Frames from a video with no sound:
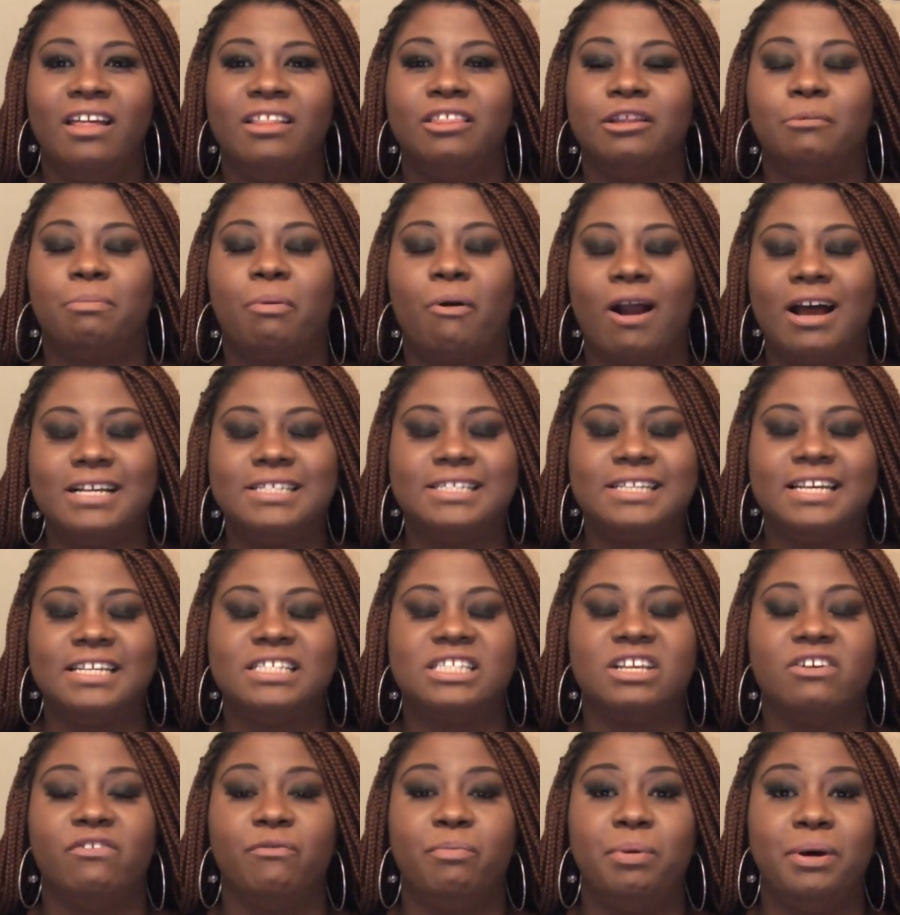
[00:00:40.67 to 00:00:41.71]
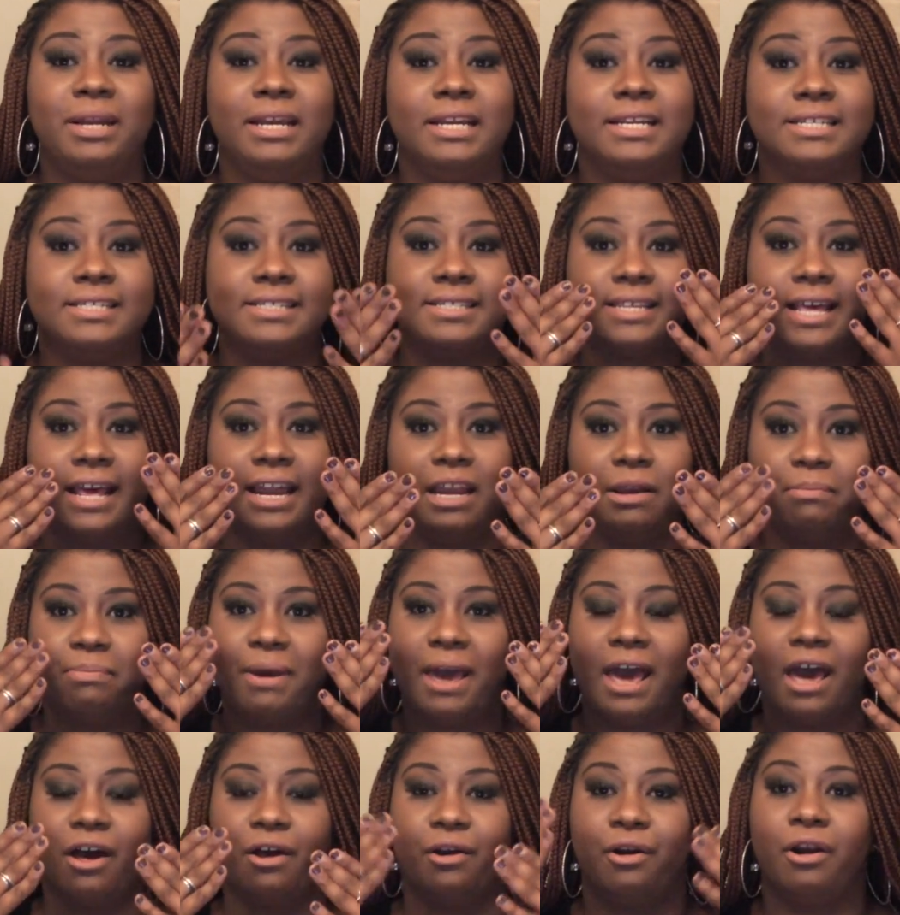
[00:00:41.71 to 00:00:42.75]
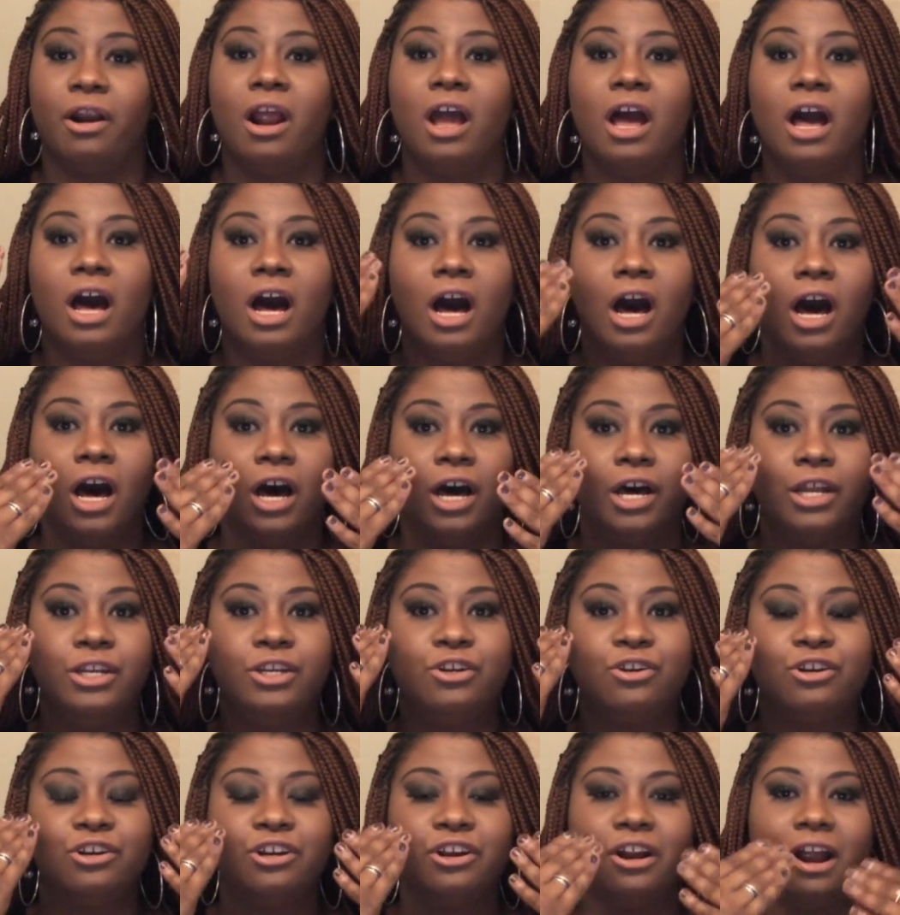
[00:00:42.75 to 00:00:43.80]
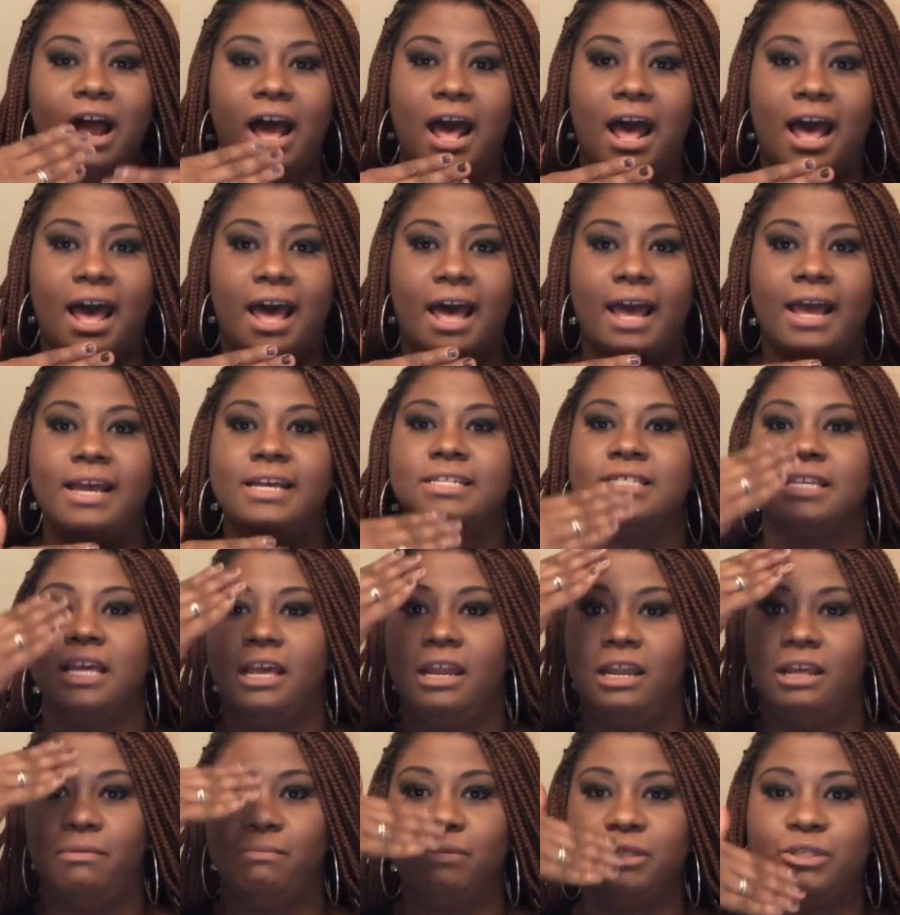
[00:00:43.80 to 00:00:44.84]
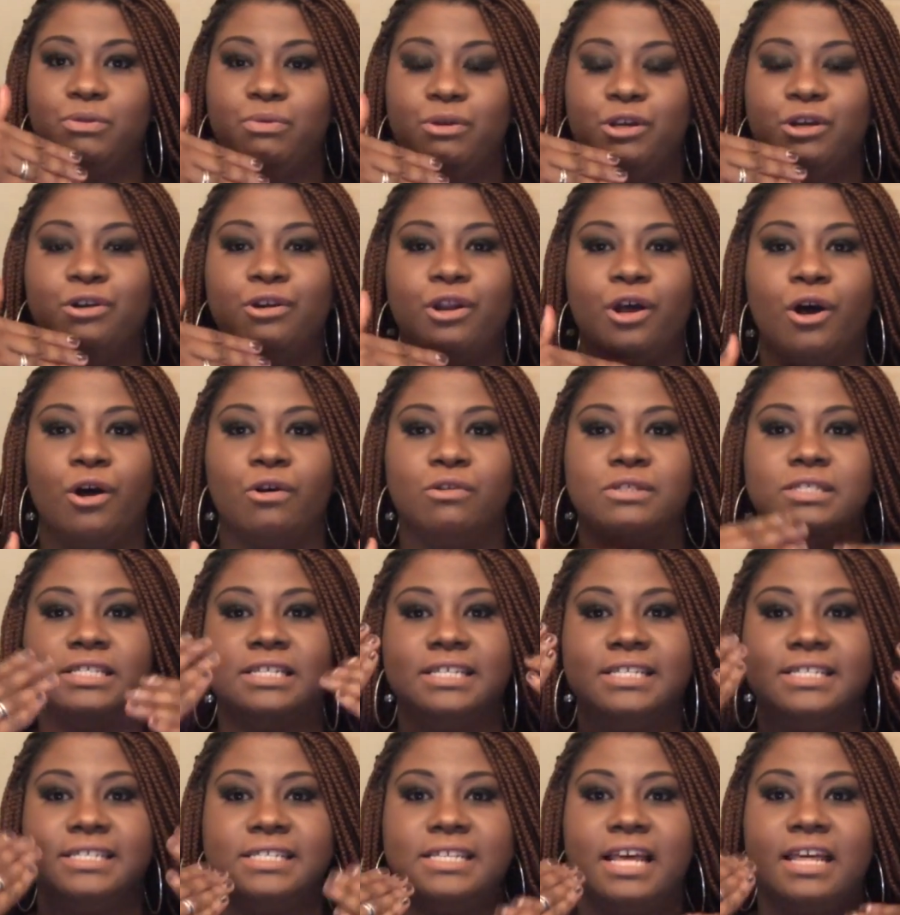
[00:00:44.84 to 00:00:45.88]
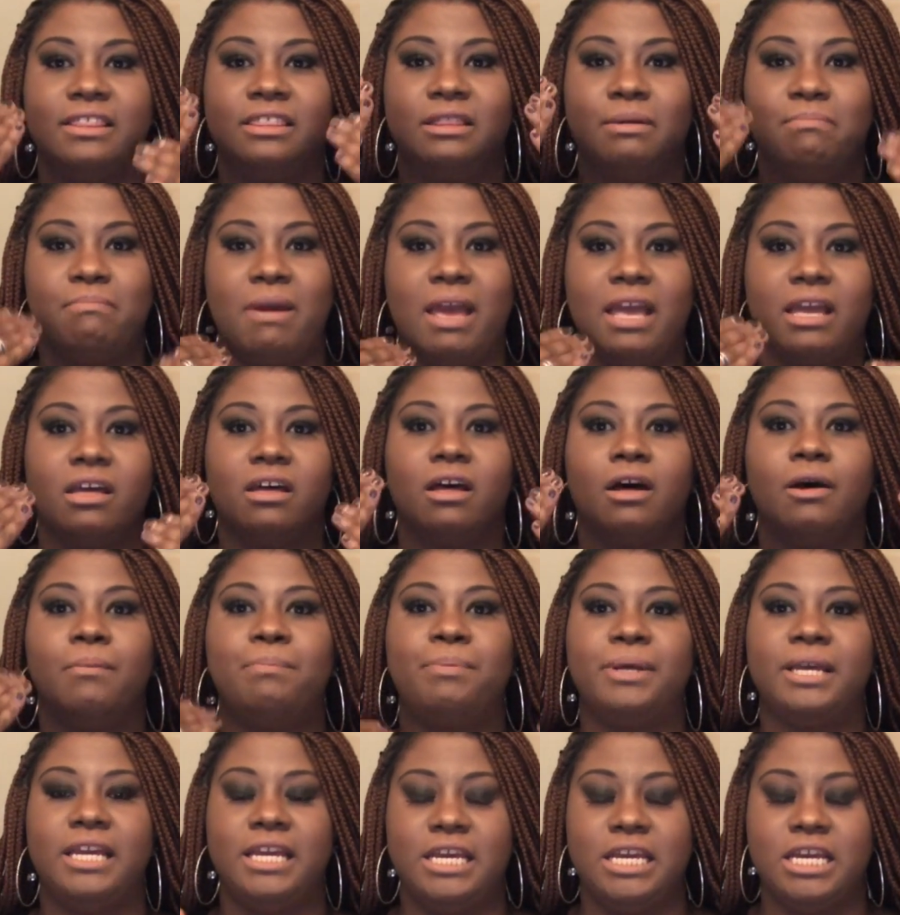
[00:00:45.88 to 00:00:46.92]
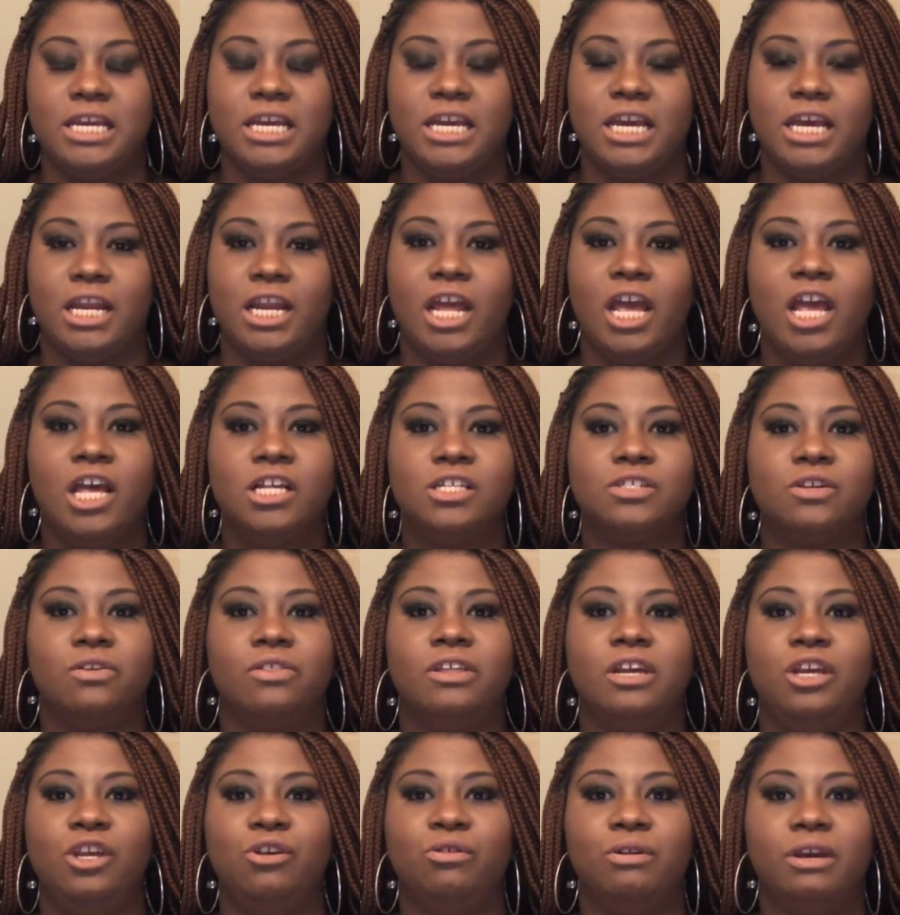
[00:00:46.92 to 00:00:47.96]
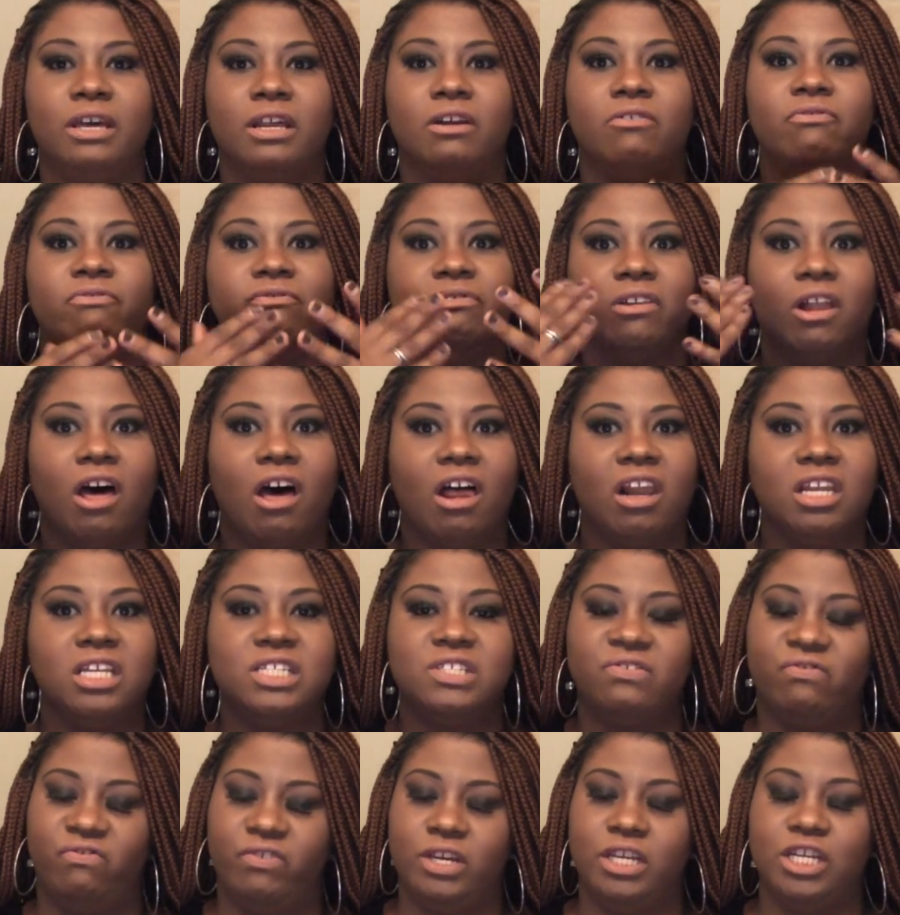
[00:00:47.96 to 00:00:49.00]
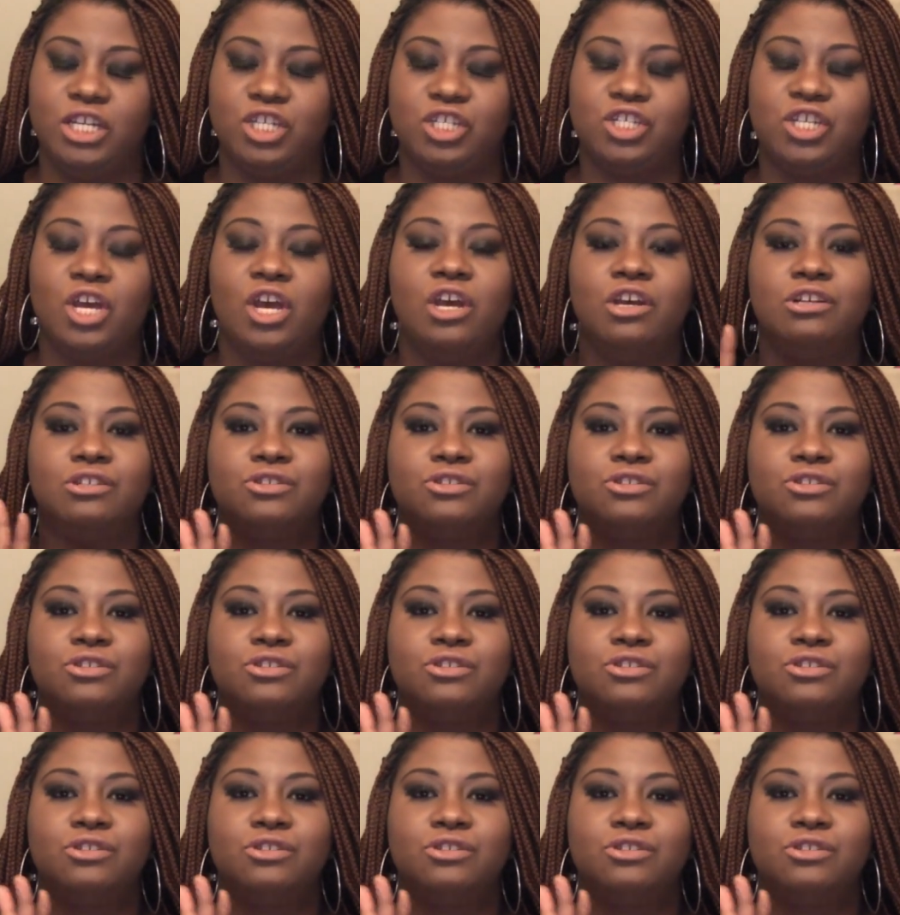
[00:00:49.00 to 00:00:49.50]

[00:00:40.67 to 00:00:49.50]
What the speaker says: the process of putting setting powder under your eyes and in between your nose to set the makeup in so that you get a flawless finish.